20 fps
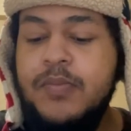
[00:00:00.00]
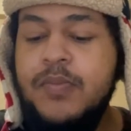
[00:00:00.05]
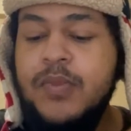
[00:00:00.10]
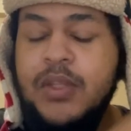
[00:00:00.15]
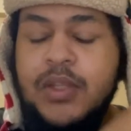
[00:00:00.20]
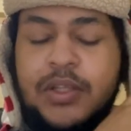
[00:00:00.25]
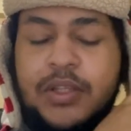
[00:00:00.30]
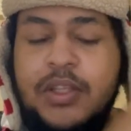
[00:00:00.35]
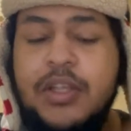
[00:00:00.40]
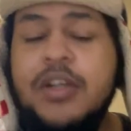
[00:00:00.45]

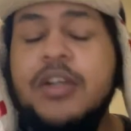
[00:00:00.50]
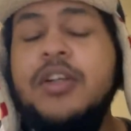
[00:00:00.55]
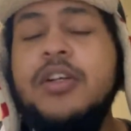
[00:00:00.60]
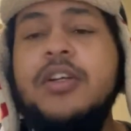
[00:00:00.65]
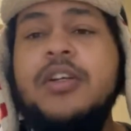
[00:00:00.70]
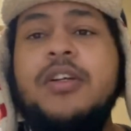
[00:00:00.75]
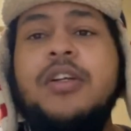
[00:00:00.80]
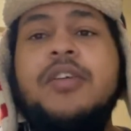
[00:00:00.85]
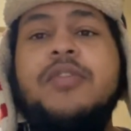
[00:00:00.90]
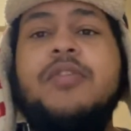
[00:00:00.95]

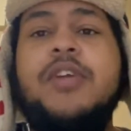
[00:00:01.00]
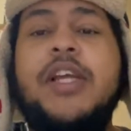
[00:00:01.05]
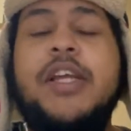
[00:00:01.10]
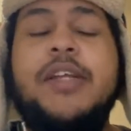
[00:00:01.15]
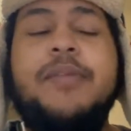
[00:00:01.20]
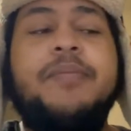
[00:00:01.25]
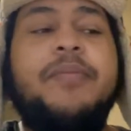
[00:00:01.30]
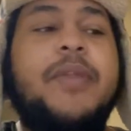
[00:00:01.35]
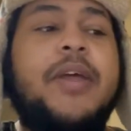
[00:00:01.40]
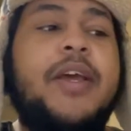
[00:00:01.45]
younger, right,
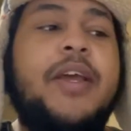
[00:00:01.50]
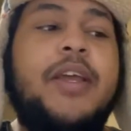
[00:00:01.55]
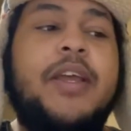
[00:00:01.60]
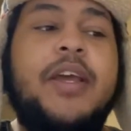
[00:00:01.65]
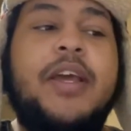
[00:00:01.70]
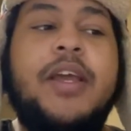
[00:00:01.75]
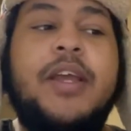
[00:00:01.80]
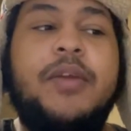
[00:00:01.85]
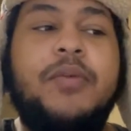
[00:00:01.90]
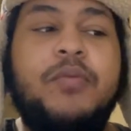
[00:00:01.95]

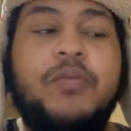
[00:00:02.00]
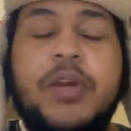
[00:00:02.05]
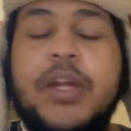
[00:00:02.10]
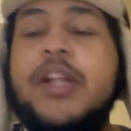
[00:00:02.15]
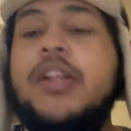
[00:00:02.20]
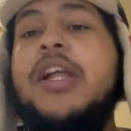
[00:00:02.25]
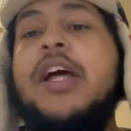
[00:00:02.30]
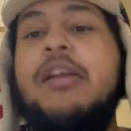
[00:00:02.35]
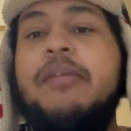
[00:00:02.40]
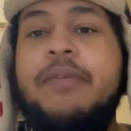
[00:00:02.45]
I read a
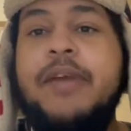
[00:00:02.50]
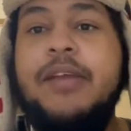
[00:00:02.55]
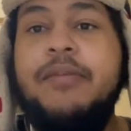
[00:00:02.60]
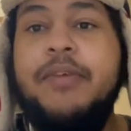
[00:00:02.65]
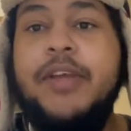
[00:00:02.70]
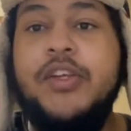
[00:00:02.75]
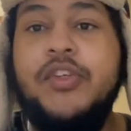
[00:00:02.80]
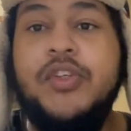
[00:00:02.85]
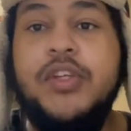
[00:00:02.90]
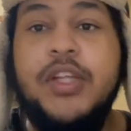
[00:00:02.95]
lot of fan
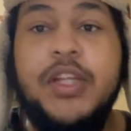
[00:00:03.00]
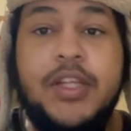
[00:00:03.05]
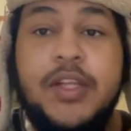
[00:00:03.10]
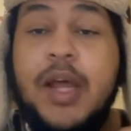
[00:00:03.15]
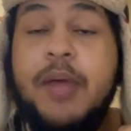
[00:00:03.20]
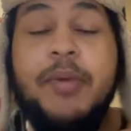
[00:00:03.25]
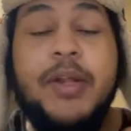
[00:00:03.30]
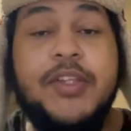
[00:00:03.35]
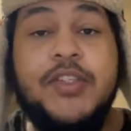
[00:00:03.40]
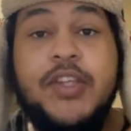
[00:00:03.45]
fiction. And I'm
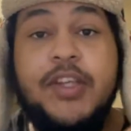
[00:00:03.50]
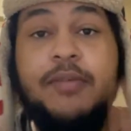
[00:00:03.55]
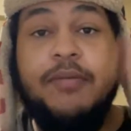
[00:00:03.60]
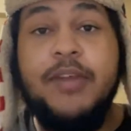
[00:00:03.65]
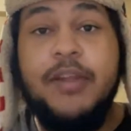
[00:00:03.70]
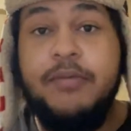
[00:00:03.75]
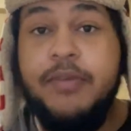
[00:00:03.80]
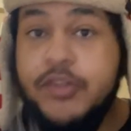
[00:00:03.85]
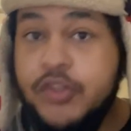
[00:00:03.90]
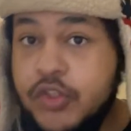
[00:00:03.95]
not saying fan
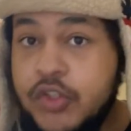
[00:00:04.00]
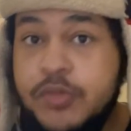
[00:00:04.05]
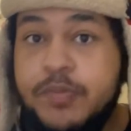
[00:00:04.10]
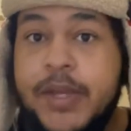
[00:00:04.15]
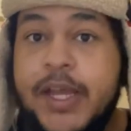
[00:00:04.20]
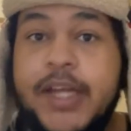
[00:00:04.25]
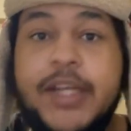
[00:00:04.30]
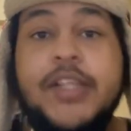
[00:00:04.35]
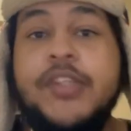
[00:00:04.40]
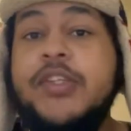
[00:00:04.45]
fiction is
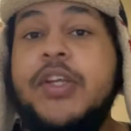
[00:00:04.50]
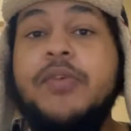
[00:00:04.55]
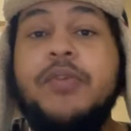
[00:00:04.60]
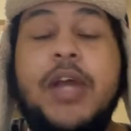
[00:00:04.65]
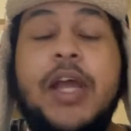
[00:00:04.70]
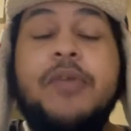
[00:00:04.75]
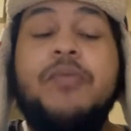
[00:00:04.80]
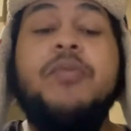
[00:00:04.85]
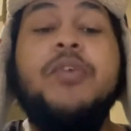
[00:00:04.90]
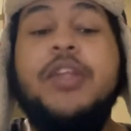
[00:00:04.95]
bad, because I
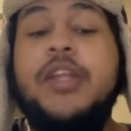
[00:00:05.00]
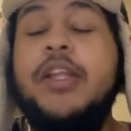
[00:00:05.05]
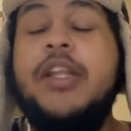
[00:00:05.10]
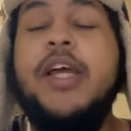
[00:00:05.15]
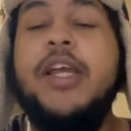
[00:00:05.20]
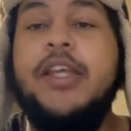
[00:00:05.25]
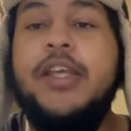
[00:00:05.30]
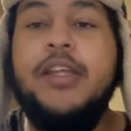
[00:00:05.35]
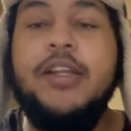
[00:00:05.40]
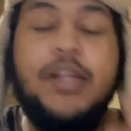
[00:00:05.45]
really
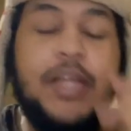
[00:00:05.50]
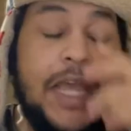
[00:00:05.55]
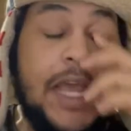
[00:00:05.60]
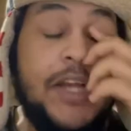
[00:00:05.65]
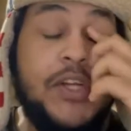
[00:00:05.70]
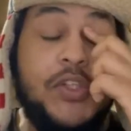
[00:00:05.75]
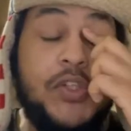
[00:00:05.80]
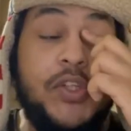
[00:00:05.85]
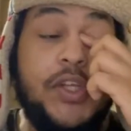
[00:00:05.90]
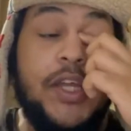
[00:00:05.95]
like it,
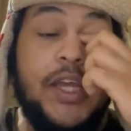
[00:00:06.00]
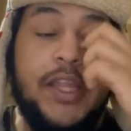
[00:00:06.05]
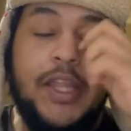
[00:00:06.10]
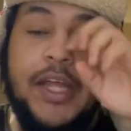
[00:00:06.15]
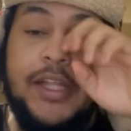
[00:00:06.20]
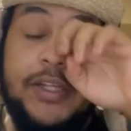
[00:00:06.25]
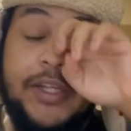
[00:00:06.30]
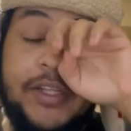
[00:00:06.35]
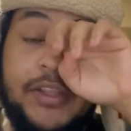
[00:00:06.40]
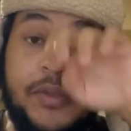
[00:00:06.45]
actually. I
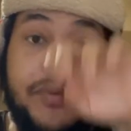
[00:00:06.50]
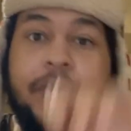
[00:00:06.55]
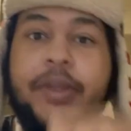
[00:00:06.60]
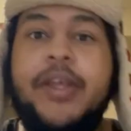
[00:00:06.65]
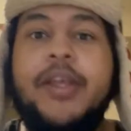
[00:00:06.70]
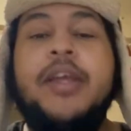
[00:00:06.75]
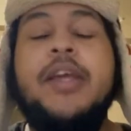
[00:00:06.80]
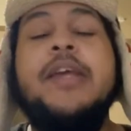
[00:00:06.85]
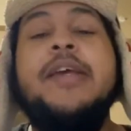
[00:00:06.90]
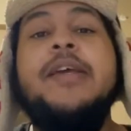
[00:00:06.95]
like the
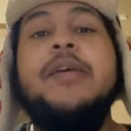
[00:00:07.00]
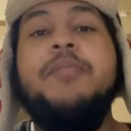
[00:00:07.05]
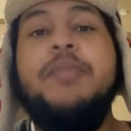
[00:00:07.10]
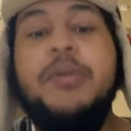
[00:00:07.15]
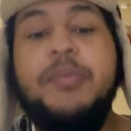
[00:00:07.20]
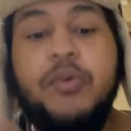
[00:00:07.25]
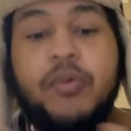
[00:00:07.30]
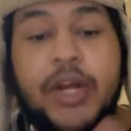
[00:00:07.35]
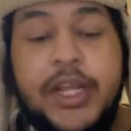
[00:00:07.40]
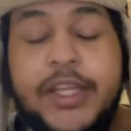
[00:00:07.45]
way
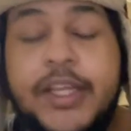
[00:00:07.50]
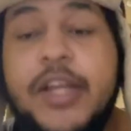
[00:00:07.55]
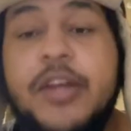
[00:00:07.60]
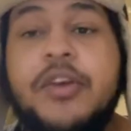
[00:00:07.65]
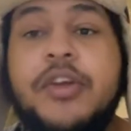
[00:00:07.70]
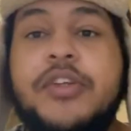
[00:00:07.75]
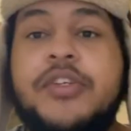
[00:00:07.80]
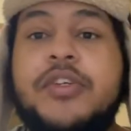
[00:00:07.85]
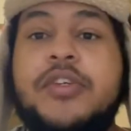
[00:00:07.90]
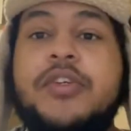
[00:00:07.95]
people write
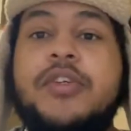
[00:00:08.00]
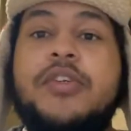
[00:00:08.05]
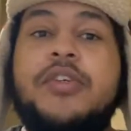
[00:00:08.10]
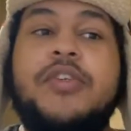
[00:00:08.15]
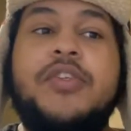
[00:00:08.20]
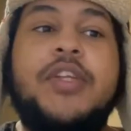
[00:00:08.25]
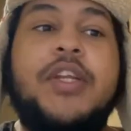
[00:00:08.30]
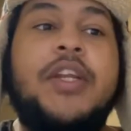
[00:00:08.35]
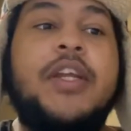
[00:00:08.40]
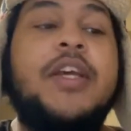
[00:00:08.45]
characters,
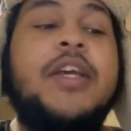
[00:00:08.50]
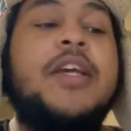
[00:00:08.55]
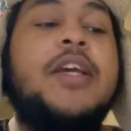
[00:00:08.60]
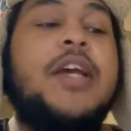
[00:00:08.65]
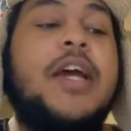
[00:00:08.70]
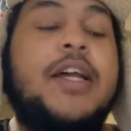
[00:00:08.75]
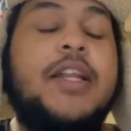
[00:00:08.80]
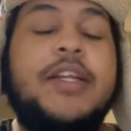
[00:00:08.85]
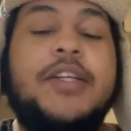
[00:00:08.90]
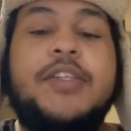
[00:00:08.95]
and
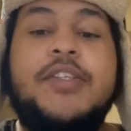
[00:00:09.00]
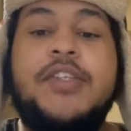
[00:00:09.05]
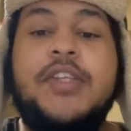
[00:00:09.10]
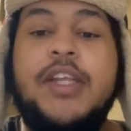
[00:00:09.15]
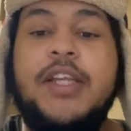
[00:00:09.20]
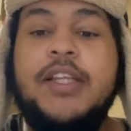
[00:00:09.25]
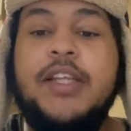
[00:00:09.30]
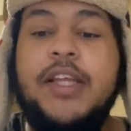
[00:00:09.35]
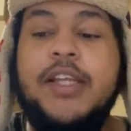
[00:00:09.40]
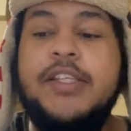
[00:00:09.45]
I like
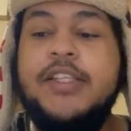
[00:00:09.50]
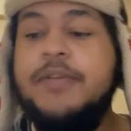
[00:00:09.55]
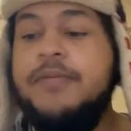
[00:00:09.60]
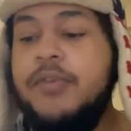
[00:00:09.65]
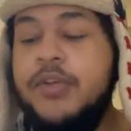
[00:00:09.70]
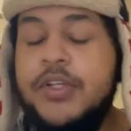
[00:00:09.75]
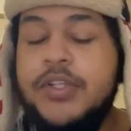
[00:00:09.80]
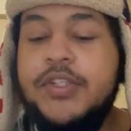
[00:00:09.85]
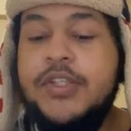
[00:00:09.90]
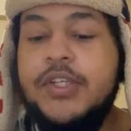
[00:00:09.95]
seeing like
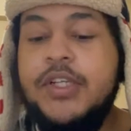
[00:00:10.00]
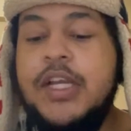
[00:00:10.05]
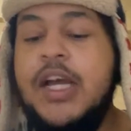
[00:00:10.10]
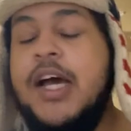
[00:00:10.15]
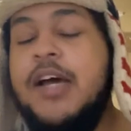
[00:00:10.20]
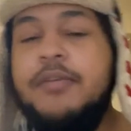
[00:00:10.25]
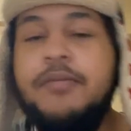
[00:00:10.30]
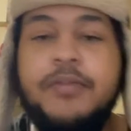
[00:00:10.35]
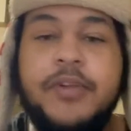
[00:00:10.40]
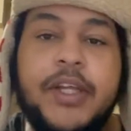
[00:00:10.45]
different
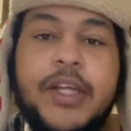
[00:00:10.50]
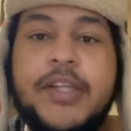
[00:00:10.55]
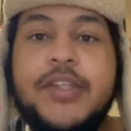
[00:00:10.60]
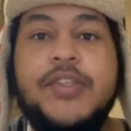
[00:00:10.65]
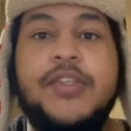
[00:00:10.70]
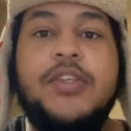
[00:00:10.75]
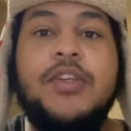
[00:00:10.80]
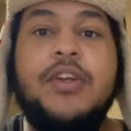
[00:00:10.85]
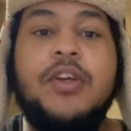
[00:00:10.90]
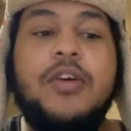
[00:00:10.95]

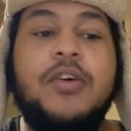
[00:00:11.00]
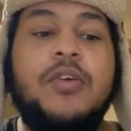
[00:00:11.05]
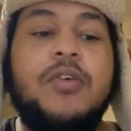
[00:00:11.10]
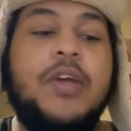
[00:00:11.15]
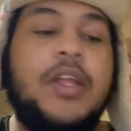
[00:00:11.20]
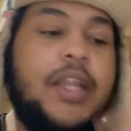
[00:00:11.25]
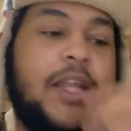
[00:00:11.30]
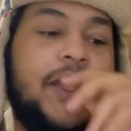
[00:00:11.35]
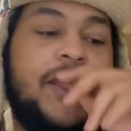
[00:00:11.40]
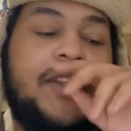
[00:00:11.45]
conflicts, you know. I
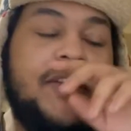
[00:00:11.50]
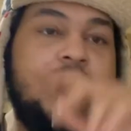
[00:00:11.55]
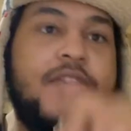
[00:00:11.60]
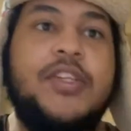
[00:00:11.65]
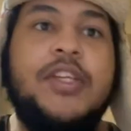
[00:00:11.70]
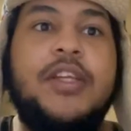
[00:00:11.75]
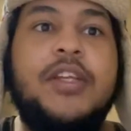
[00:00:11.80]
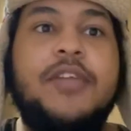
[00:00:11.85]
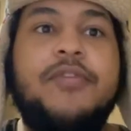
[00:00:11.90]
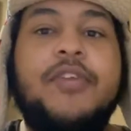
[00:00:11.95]
like to
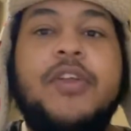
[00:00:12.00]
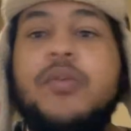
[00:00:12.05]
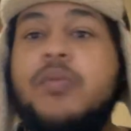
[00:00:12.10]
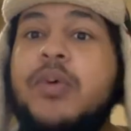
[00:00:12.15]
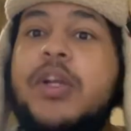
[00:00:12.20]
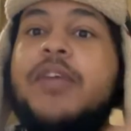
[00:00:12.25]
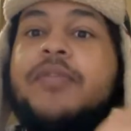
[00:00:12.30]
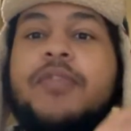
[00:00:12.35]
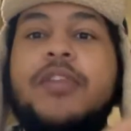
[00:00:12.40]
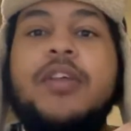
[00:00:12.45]
see if like, what
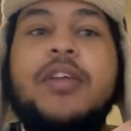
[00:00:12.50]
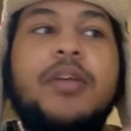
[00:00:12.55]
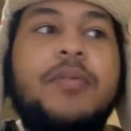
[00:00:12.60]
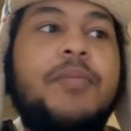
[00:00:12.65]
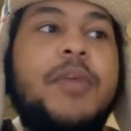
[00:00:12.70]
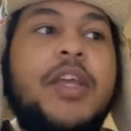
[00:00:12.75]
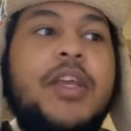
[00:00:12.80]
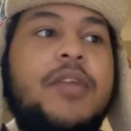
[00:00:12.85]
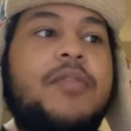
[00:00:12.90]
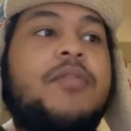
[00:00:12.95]
if the
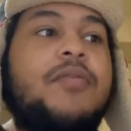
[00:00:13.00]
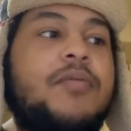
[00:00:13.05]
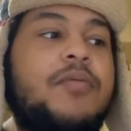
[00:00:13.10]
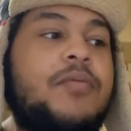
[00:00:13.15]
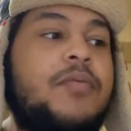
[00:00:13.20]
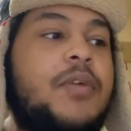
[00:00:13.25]
main